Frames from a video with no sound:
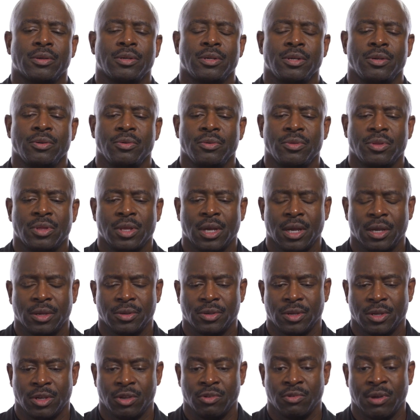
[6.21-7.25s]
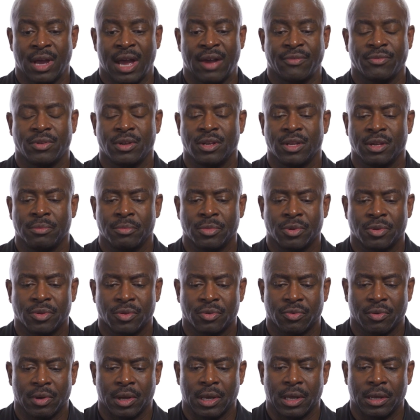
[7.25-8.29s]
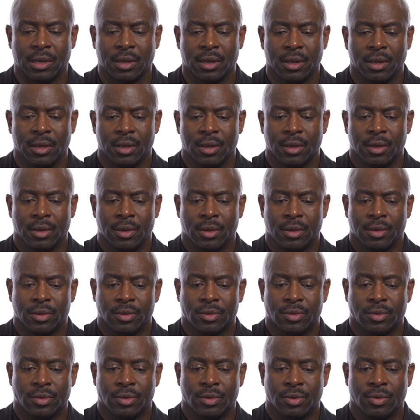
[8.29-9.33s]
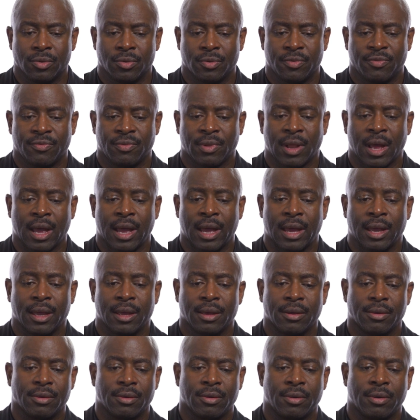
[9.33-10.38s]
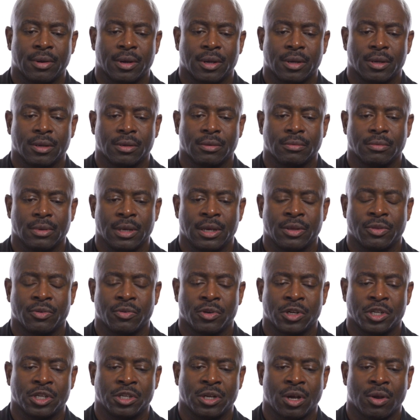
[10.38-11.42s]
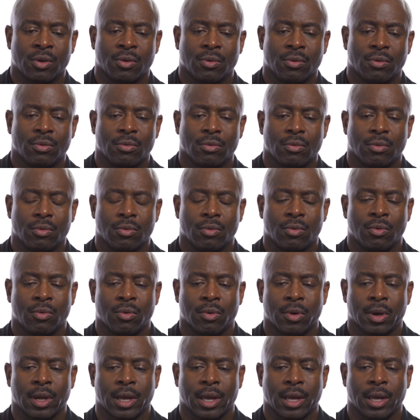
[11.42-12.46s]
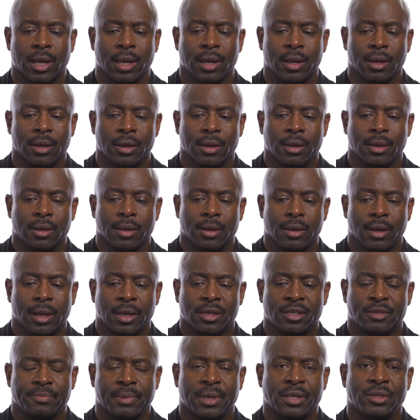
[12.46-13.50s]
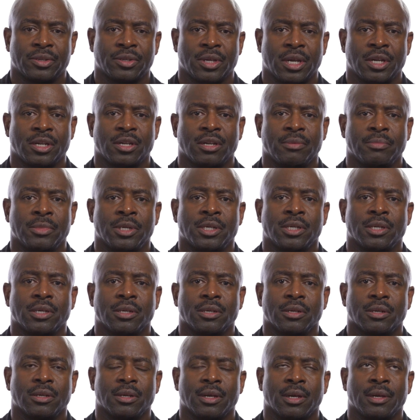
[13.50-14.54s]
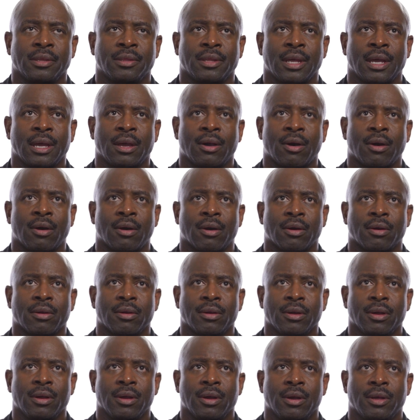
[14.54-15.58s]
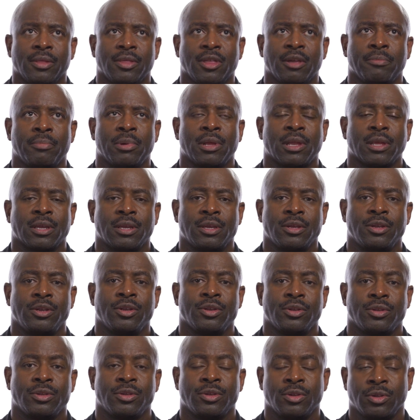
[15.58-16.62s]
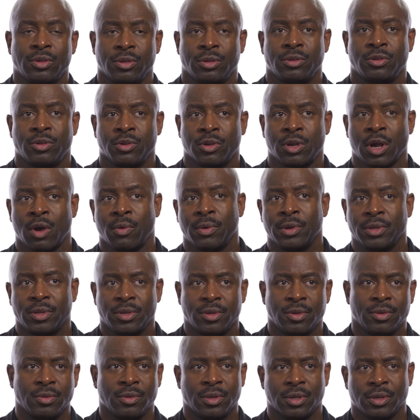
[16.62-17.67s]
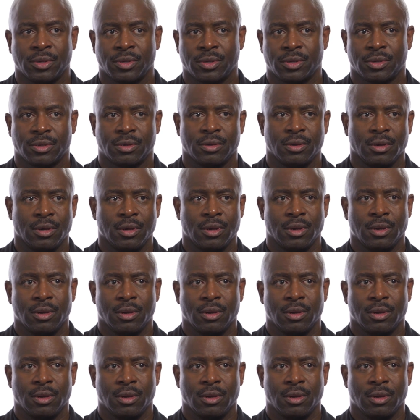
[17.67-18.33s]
are two things that you have to demonstrate to fly on a, either a shuttle or a, a space station mission, and they are the ability to, to, to go into this,